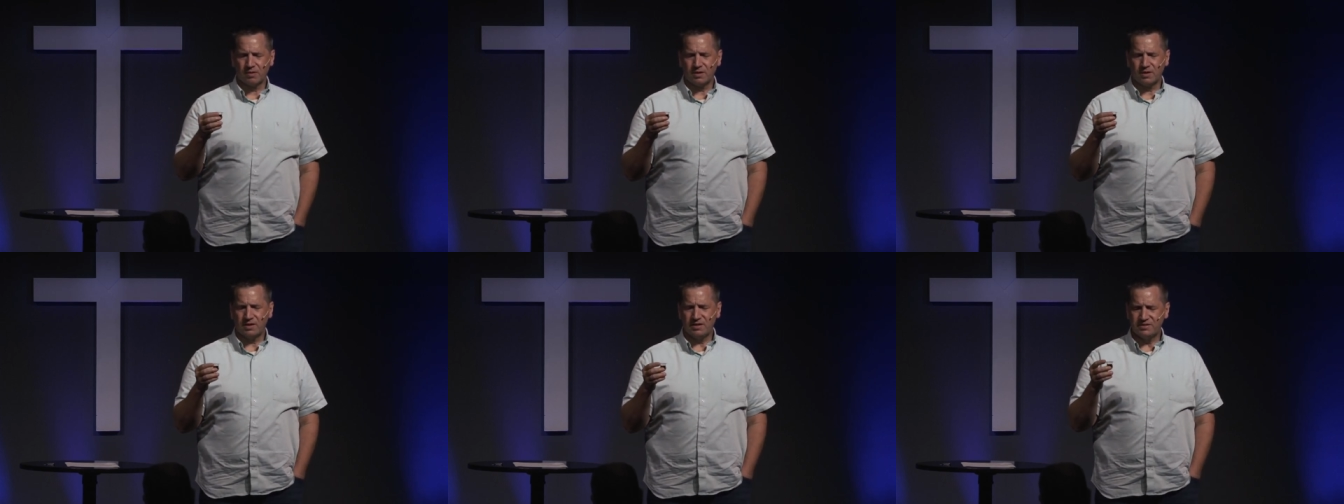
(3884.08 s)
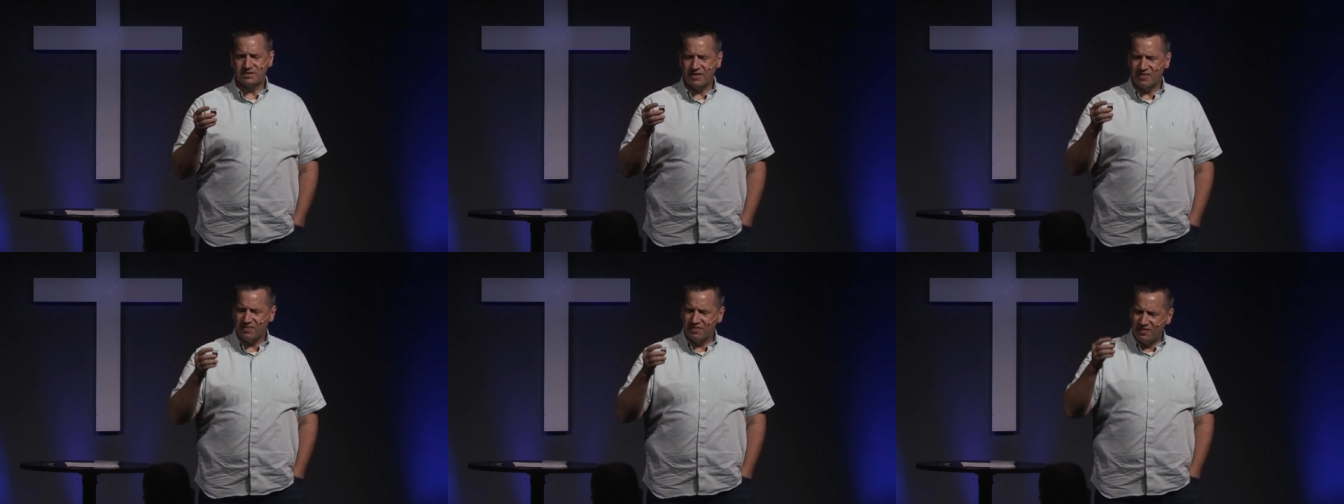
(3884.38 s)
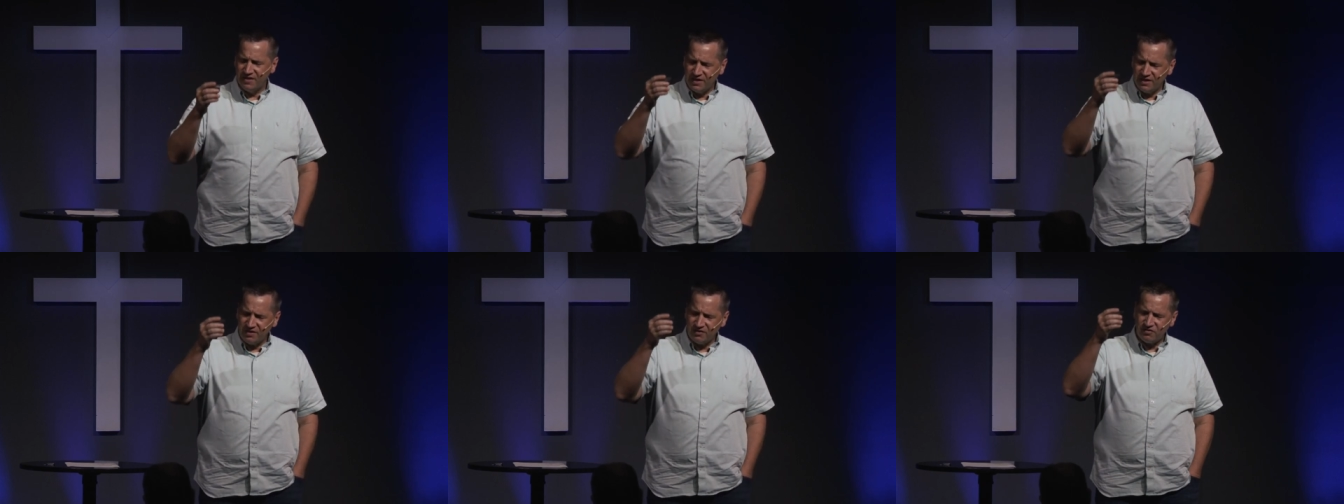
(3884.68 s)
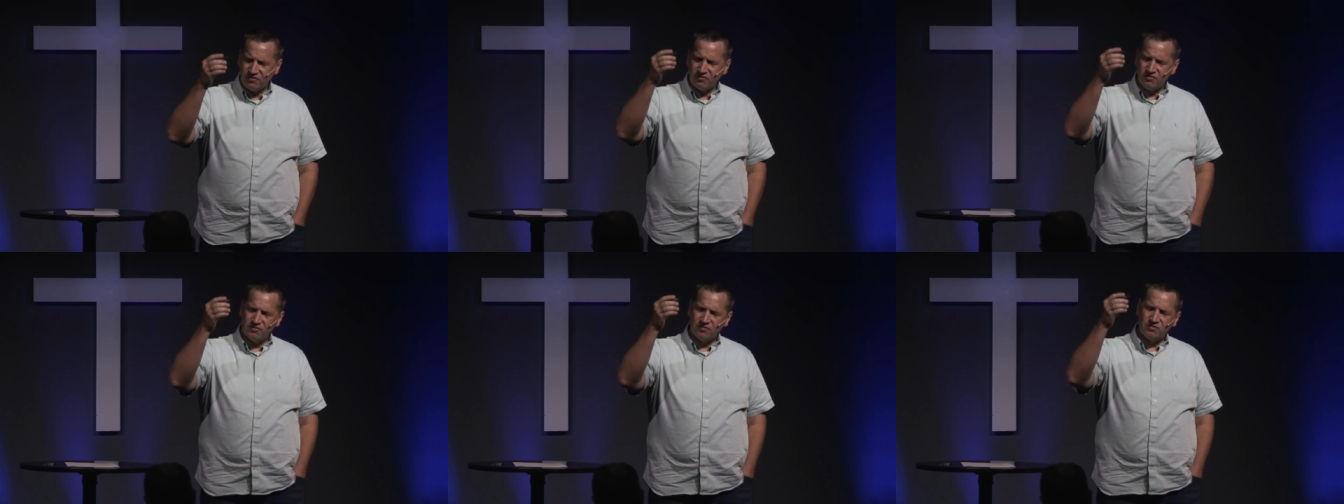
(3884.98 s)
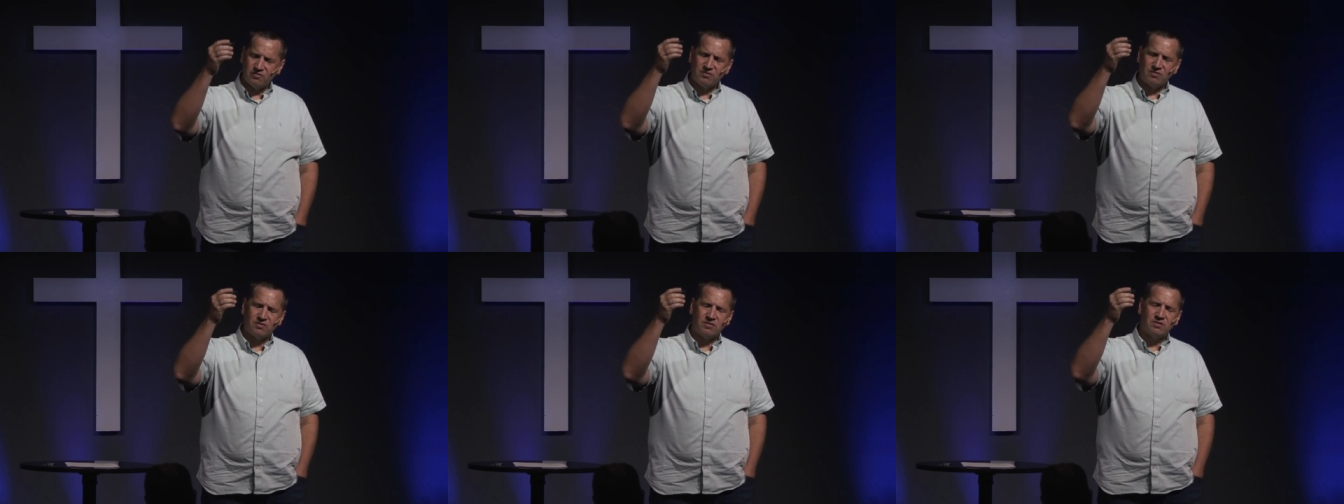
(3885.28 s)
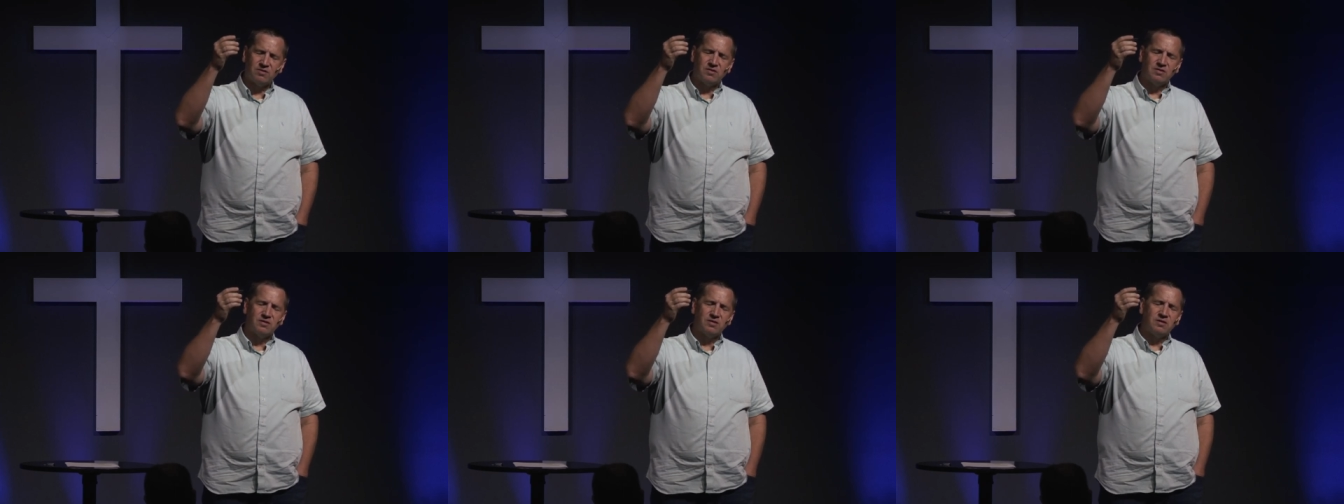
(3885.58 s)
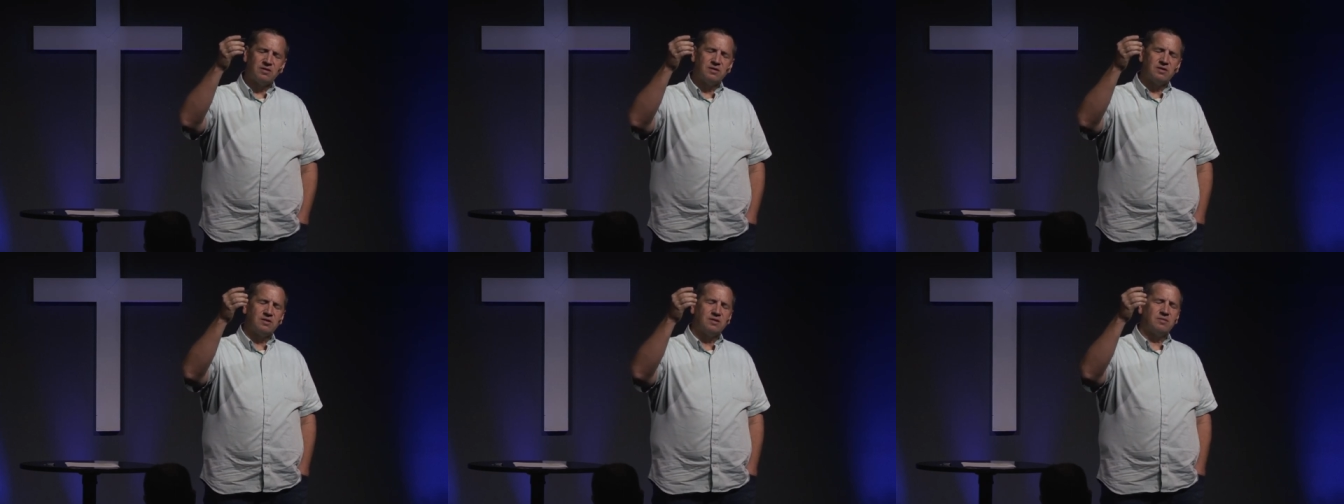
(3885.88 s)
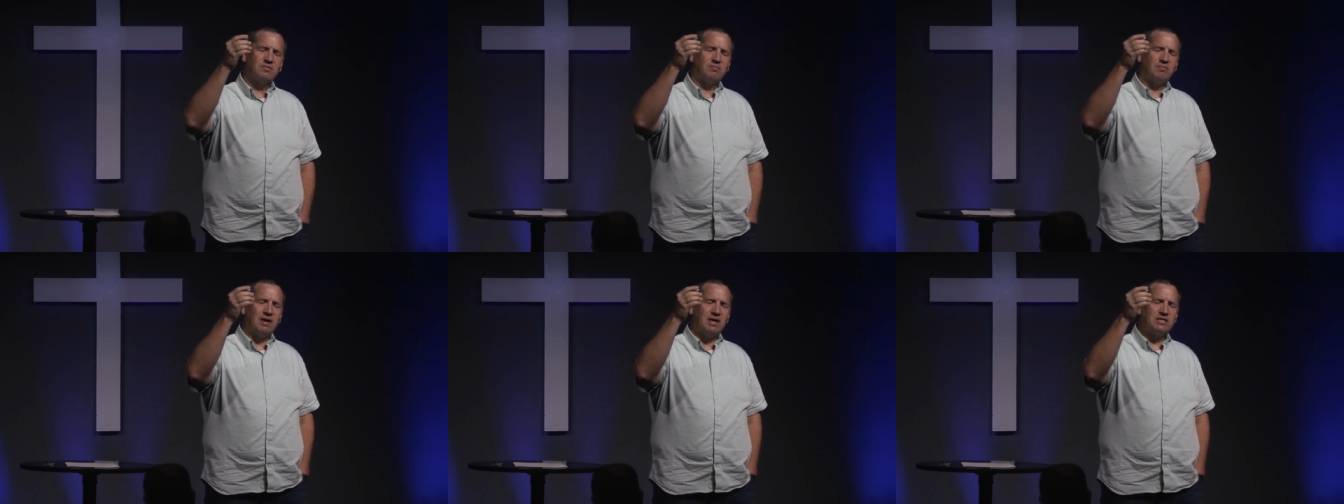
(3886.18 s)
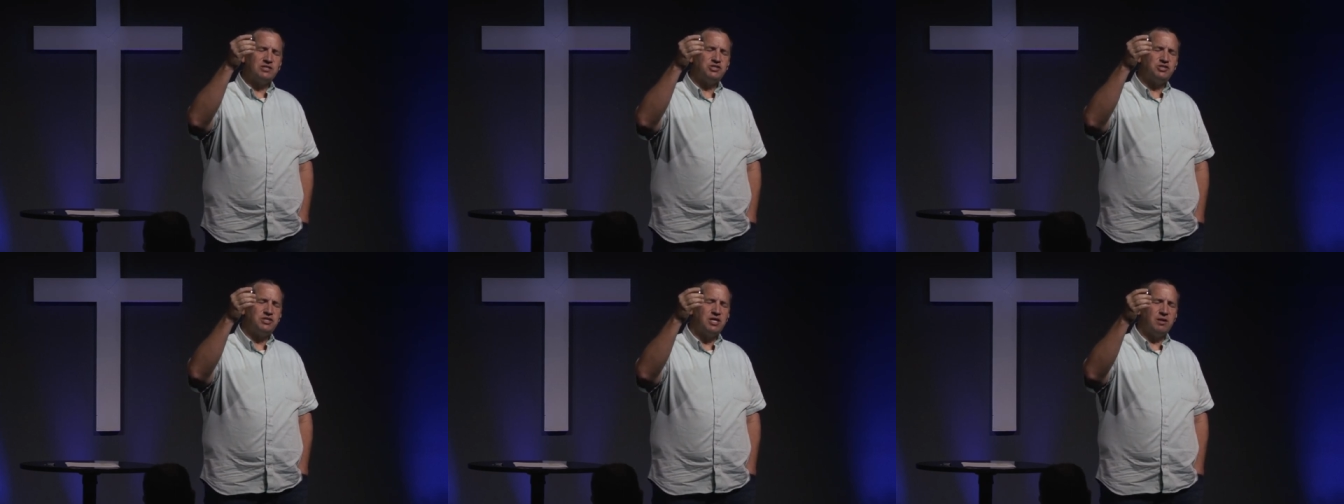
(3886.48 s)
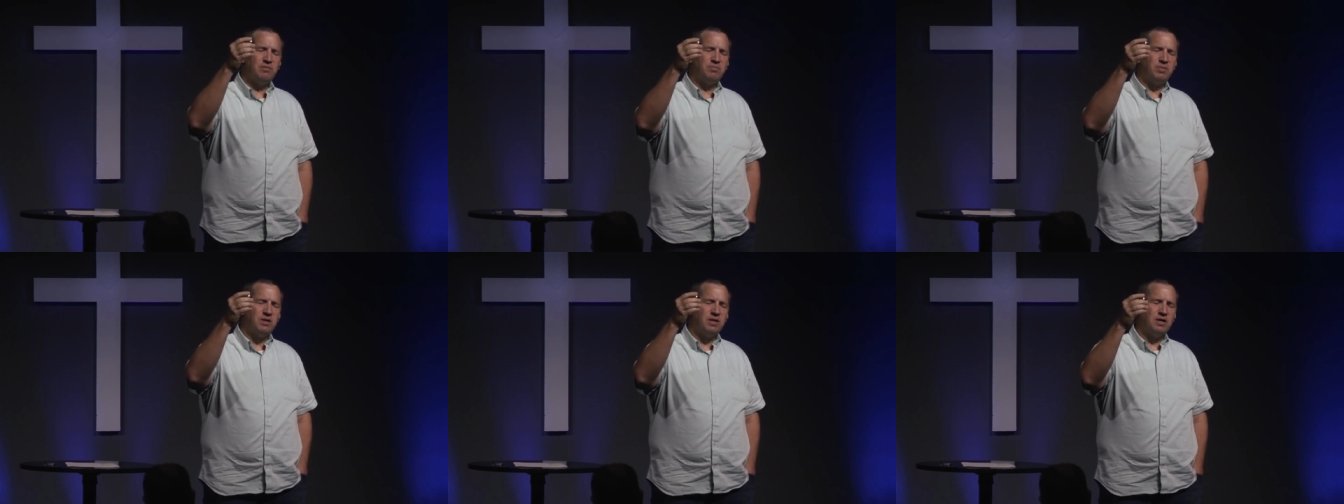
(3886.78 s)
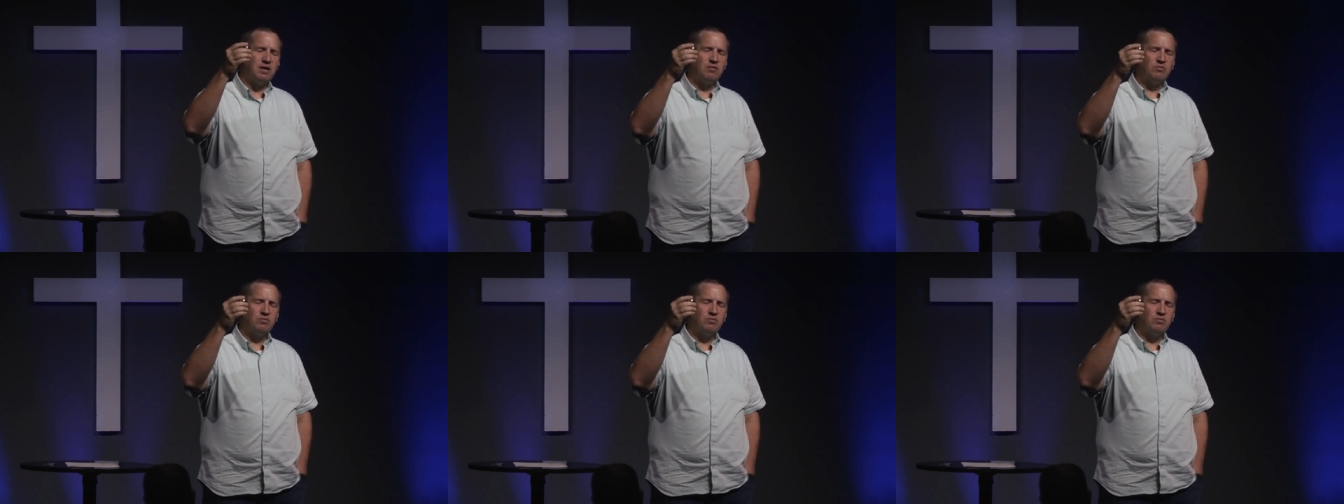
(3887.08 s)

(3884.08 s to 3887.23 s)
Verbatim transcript: He said, This, my shed blood,